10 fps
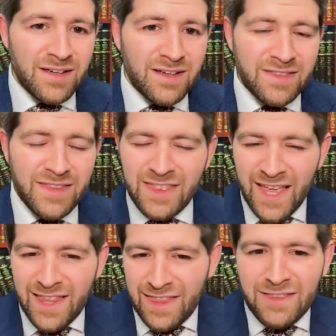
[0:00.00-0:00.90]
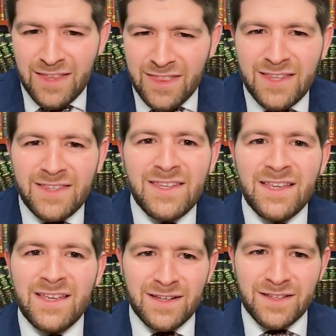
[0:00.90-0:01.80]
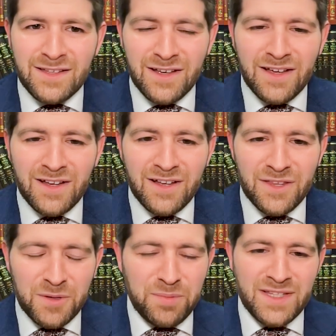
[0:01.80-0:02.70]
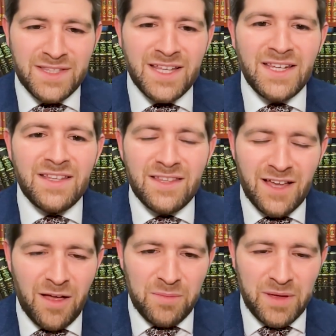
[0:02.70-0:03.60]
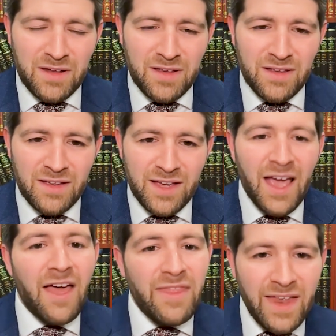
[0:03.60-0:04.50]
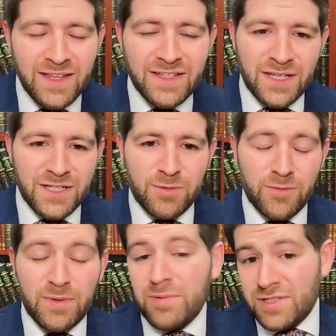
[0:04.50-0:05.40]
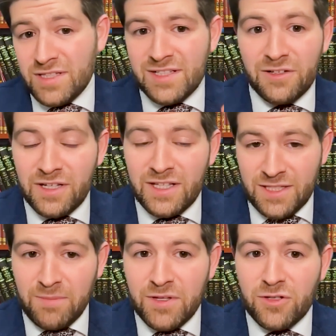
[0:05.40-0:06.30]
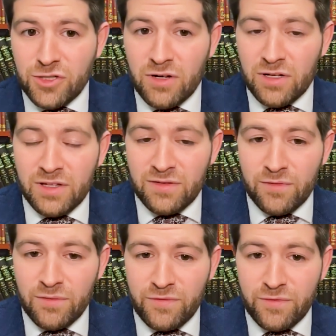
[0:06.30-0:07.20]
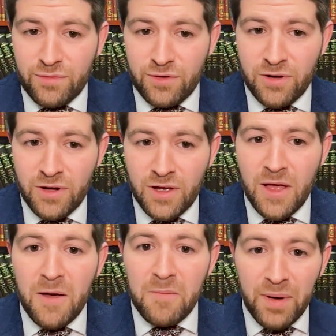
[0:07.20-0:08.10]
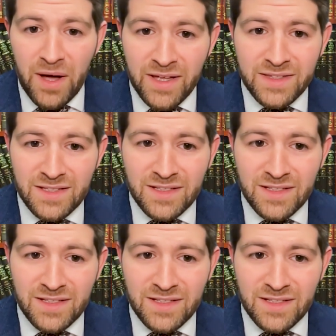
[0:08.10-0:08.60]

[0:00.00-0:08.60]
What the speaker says: then they need the praise. They need the compliment. And that is age appropriate, because it's something they're struggling through, but